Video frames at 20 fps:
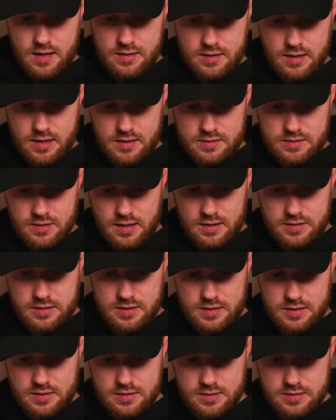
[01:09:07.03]
I
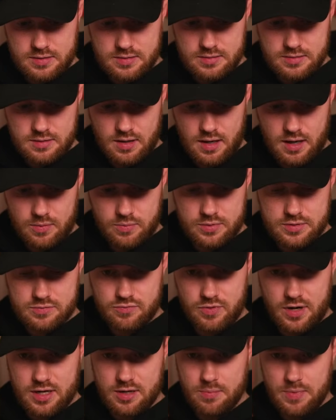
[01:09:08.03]
think I would
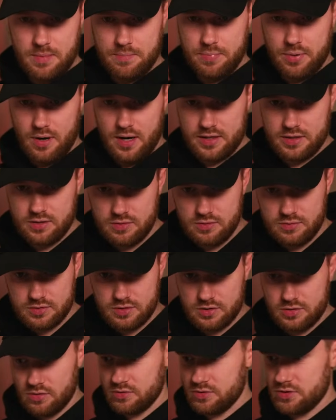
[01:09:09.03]
recommend buy used,
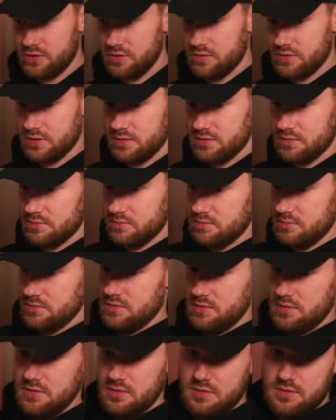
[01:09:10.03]
as long as you can.
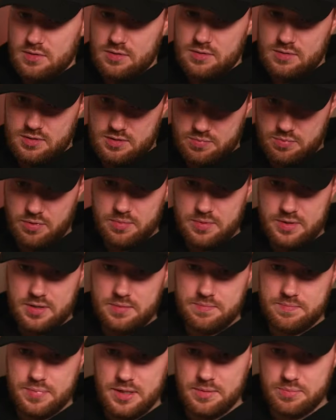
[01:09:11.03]
It's probably
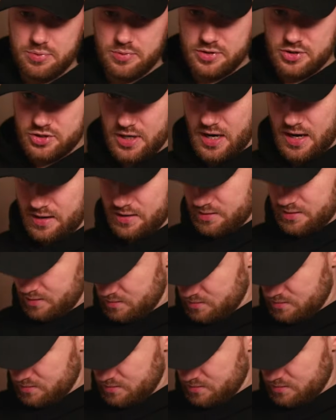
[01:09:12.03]
people in chat can